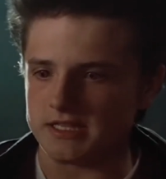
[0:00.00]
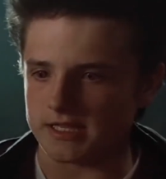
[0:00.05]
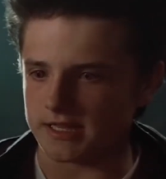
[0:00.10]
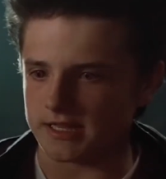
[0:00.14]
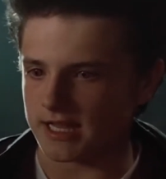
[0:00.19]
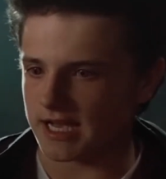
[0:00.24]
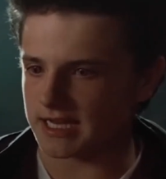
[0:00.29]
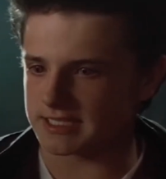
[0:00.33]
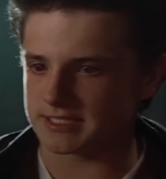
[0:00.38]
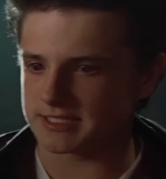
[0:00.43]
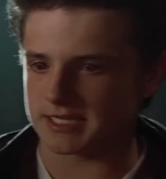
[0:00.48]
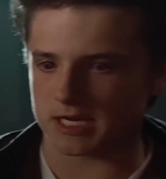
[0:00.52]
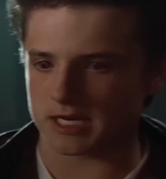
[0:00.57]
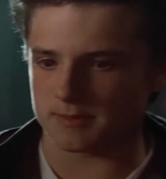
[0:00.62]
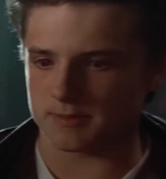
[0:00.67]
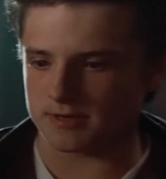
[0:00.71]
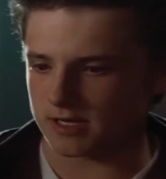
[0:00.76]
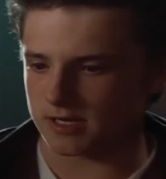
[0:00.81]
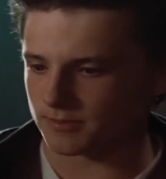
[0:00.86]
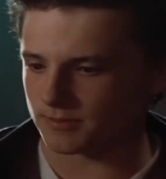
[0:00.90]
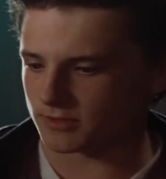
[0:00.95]
Darren will
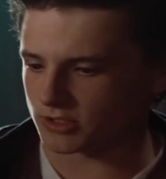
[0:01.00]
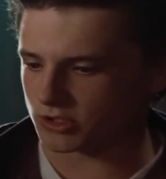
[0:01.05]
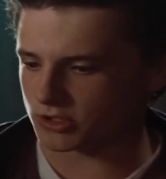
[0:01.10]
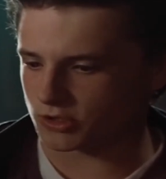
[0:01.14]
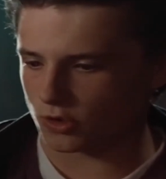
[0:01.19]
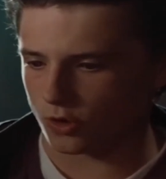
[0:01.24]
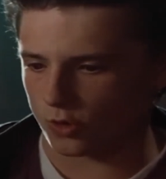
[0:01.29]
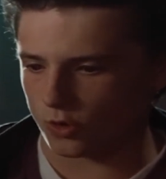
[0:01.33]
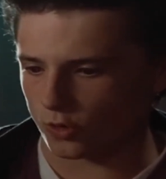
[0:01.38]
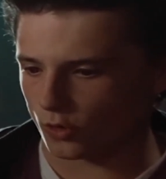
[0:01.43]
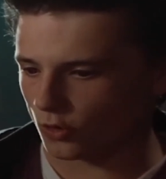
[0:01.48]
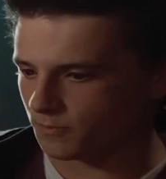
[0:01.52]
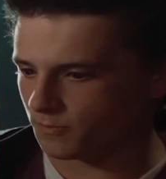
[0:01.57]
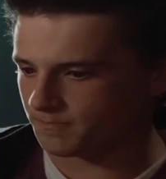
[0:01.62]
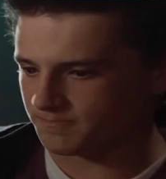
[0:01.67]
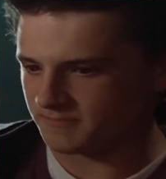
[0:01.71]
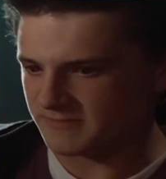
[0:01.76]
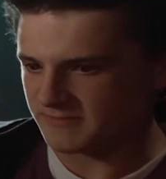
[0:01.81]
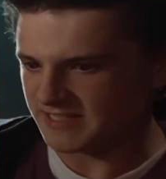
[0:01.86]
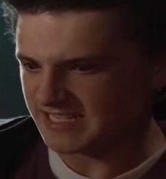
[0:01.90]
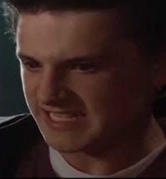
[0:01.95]
also be required
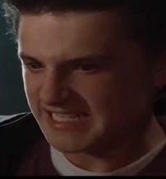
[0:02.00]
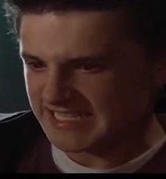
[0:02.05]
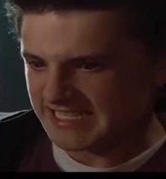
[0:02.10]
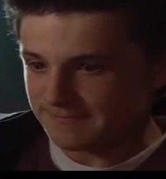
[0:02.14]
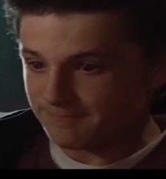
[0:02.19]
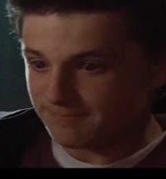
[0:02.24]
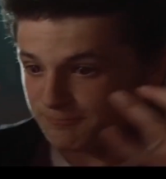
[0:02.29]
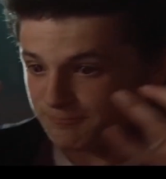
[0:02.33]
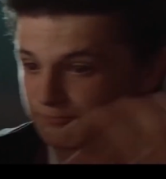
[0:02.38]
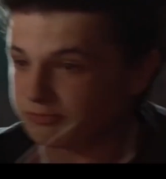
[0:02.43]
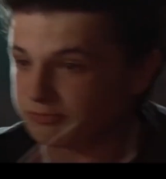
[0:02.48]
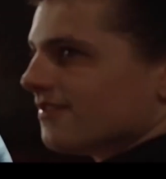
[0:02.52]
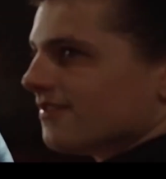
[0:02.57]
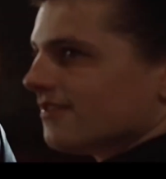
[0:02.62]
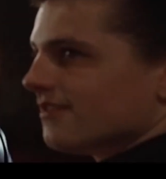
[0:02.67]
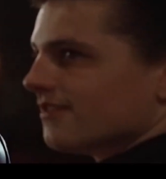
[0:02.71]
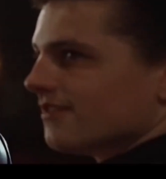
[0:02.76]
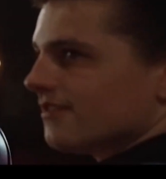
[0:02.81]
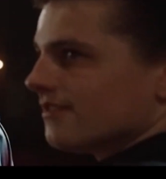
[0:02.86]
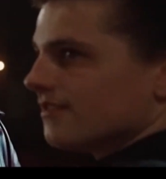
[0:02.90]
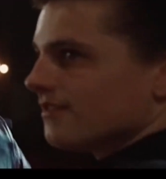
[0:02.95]
to join the
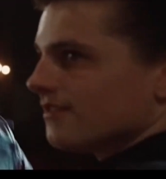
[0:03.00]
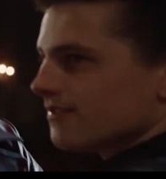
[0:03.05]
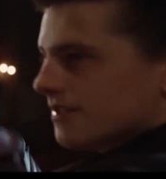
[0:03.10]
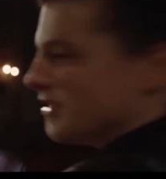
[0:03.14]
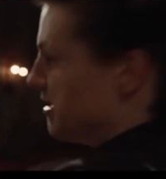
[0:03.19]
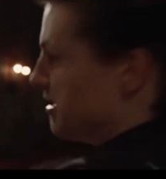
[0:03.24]
Vampanese.